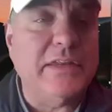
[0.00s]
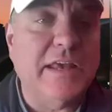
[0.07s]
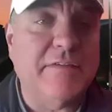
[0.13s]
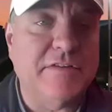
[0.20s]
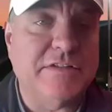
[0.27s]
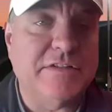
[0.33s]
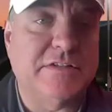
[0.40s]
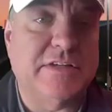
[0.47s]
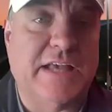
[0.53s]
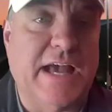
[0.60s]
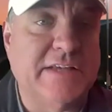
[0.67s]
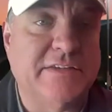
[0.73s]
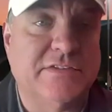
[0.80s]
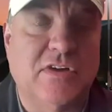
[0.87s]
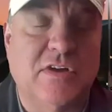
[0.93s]
Evans is a
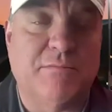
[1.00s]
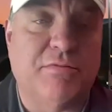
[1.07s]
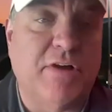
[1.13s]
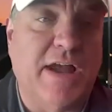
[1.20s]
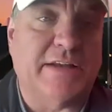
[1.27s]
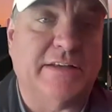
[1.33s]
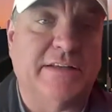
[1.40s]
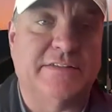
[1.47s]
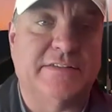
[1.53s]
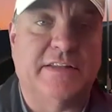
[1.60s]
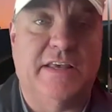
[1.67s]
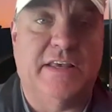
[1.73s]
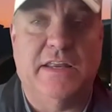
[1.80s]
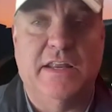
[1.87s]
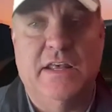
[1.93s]
guy I saw in practice
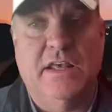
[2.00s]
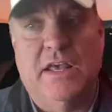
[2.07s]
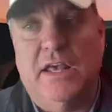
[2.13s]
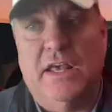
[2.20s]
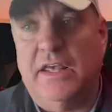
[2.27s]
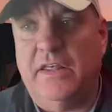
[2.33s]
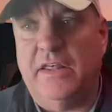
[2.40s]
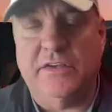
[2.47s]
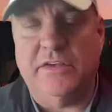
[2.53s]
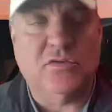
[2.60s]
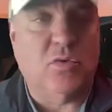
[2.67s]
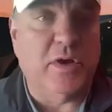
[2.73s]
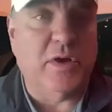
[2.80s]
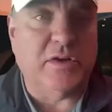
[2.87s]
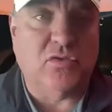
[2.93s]
that his
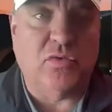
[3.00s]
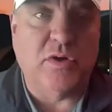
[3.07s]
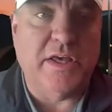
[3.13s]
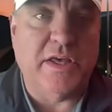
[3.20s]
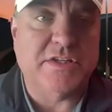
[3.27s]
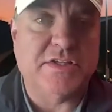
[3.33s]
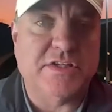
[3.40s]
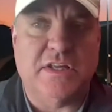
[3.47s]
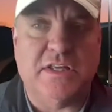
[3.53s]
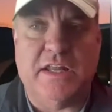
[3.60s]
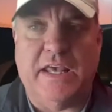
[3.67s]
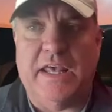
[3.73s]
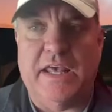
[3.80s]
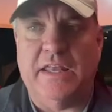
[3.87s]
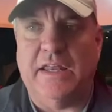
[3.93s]
quick twitch
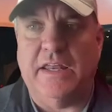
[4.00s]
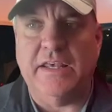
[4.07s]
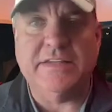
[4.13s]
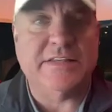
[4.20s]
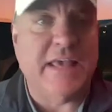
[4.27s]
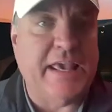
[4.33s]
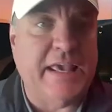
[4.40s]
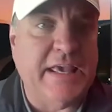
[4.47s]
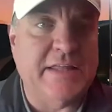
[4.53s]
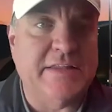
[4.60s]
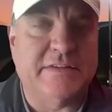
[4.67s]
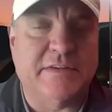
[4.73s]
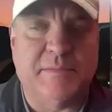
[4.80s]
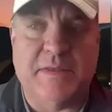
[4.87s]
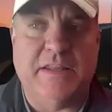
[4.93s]
and his
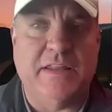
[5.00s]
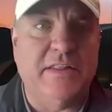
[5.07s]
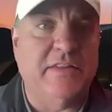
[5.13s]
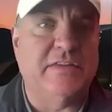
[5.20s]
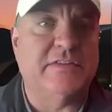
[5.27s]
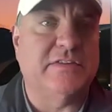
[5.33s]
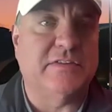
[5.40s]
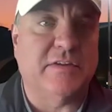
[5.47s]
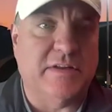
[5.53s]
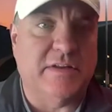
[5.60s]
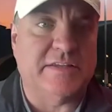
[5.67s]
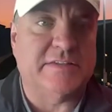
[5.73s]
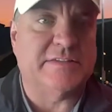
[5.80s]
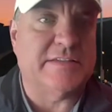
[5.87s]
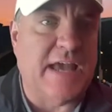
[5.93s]
hands, I mean, this is an
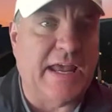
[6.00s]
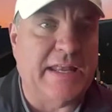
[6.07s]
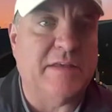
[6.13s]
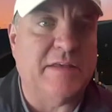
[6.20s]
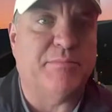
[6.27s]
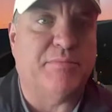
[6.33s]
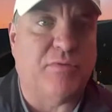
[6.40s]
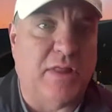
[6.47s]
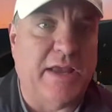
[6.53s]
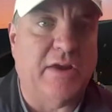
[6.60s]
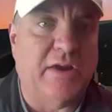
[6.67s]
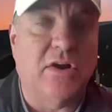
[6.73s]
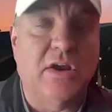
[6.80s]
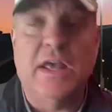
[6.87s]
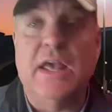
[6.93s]
exciting
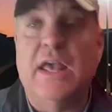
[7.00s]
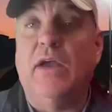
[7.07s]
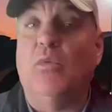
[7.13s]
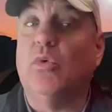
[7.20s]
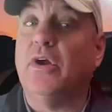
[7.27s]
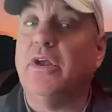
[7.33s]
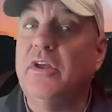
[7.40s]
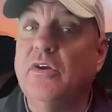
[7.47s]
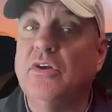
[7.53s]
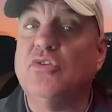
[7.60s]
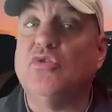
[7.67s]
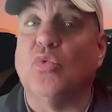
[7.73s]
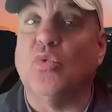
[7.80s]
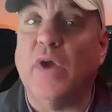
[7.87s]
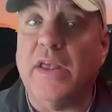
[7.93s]
player. We're hearing
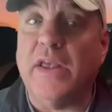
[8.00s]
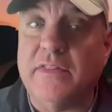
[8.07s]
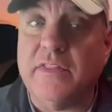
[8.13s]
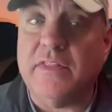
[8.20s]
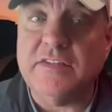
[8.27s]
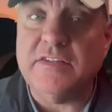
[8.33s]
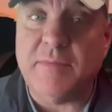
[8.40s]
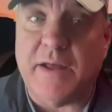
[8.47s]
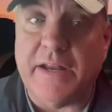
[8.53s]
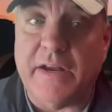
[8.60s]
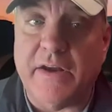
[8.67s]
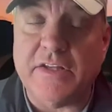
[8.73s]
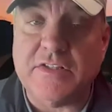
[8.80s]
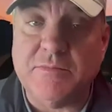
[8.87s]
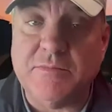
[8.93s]
great things about
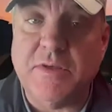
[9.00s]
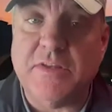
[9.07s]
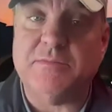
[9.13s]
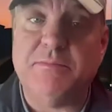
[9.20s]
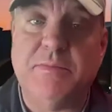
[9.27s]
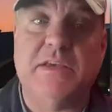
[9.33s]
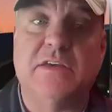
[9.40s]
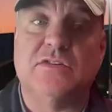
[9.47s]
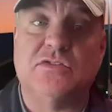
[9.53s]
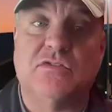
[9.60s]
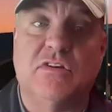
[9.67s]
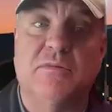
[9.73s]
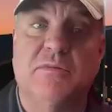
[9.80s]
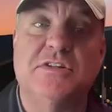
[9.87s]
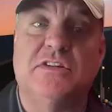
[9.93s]
Arian Smith. Speaking of
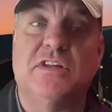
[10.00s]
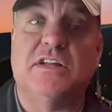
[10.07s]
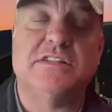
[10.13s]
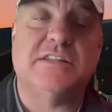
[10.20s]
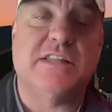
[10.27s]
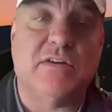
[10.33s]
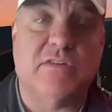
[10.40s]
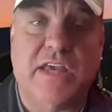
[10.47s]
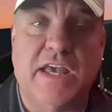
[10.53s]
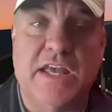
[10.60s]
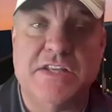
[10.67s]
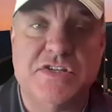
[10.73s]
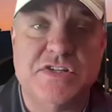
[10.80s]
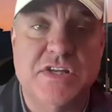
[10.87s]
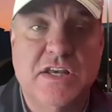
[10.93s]
scrimmage, touchdown
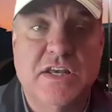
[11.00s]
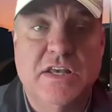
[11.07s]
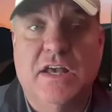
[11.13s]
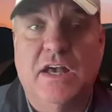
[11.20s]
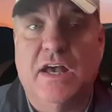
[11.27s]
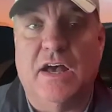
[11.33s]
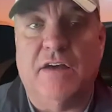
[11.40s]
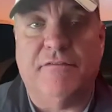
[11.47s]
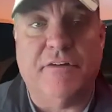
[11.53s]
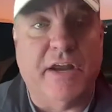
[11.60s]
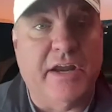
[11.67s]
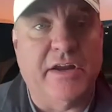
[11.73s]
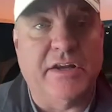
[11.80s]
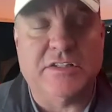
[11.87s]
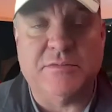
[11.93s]
catch for
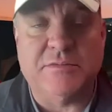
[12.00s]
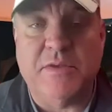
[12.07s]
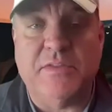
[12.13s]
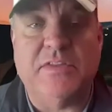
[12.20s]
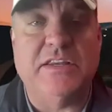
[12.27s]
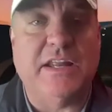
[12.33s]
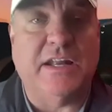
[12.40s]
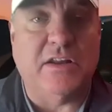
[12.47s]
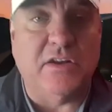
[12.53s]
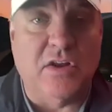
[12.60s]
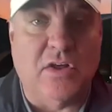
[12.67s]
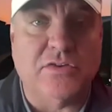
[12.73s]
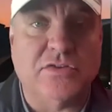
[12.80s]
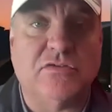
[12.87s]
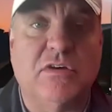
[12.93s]
Arian Smith and yet
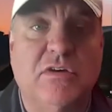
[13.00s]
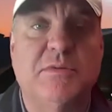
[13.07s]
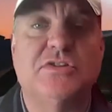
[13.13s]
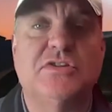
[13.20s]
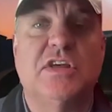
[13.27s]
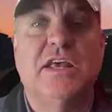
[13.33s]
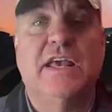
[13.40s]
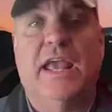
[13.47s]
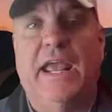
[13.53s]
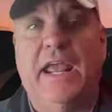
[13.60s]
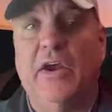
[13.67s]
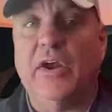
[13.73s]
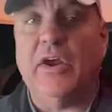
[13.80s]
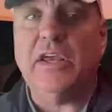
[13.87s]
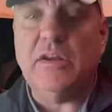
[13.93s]
another scrimmage.
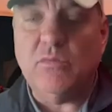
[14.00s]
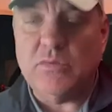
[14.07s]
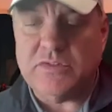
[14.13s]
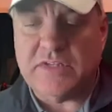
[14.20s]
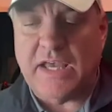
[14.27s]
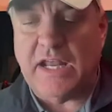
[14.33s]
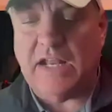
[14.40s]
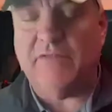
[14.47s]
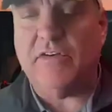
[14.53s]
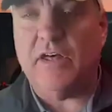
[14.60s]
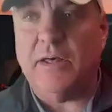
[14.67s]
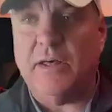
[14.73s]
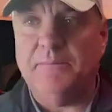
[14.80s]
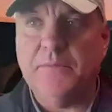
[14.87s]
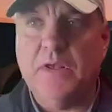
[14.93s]
Arian was kind
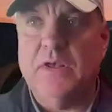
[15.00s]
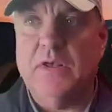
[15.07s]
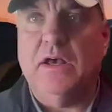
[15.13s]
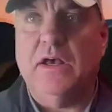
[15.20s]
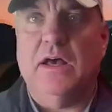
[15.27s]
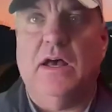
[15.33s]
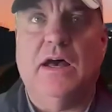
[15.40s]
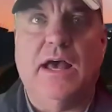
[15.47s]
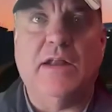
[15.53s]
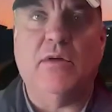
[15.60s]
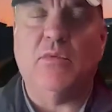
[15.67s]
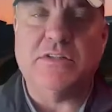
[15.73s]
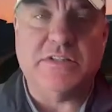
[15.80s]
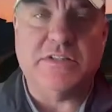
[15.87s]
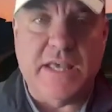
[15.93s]
of I
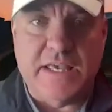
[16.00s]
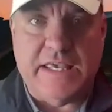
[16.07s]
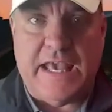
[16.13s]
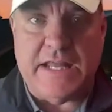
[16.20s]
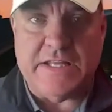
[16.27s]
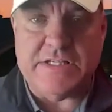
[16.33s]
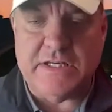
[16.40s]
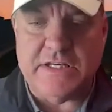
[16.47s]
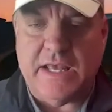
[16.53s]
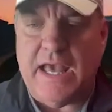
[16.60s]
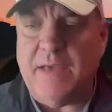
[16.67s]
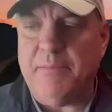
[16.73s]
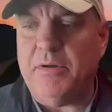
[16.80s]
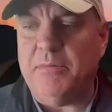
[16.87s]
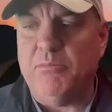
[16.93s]
don't want to say a gadget
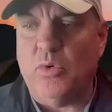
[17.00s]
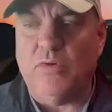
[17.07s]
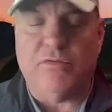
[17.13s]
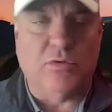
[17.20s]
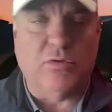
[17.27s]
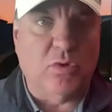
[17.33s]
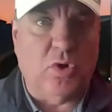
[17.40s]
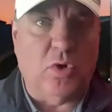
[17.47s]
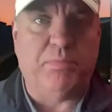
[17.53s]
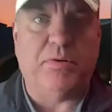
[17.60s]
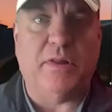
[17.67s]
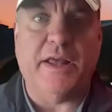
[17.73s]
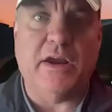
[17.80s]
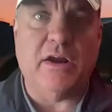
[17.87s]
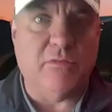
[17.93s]
guy, but more of a role
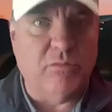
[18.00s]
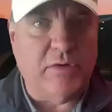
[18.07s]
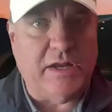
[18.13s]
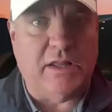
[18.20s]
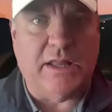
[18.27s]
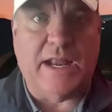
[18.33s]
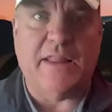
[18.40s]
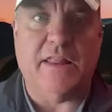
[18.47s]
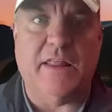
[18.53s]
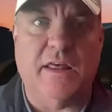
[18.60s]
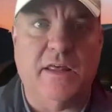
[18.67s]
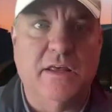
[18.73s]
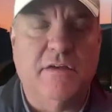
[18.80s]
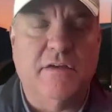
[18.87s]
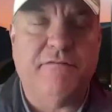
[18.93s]
player. It ran a lot of
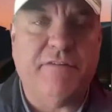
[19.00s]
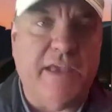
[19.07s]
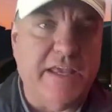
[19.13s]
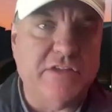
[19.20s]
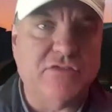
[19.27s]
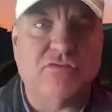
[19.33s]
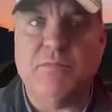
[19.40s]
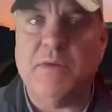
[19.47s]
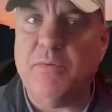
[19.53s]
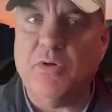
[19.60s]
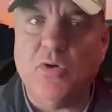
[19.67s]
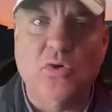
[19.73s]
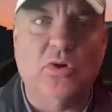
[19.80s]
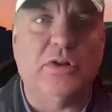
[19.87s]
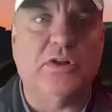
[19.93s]
the fades. Remember
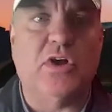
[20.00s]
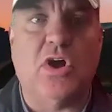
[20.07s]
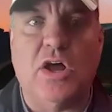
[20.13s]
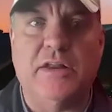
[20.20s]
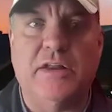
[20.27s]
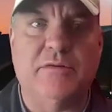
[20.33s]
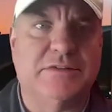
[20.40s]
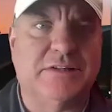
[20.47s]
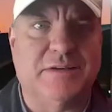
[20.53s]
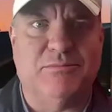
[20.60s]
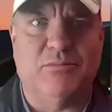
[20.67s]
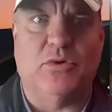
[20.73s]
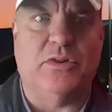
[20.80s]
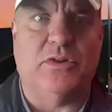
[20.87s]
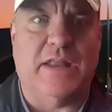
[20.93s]
early on, it was like
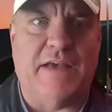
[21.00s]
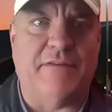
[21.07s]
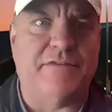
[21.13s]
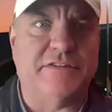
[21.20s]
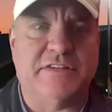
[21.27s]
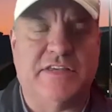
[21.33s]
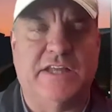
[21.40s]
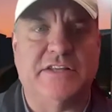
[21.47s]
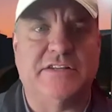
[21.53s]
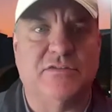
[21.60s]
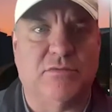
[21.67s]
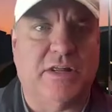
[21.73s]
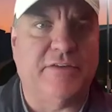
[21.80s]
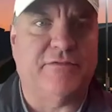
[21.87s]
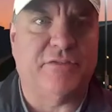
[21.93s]
more than half his catches
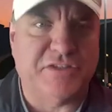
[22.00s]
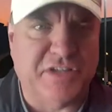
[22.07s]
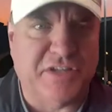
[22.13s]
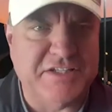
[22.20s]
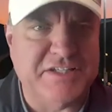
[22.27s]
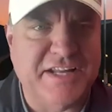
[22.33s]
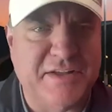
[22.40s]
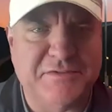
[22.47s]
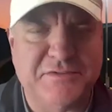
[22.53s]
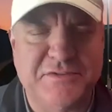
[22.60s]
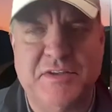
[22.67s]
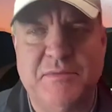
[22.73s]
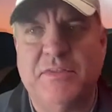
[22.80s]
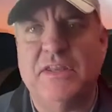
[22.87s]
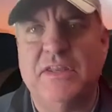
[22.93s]
were like for touchdowns or
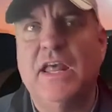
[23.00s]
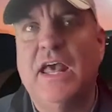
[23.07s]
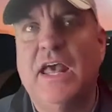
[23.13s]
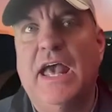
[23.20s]
something.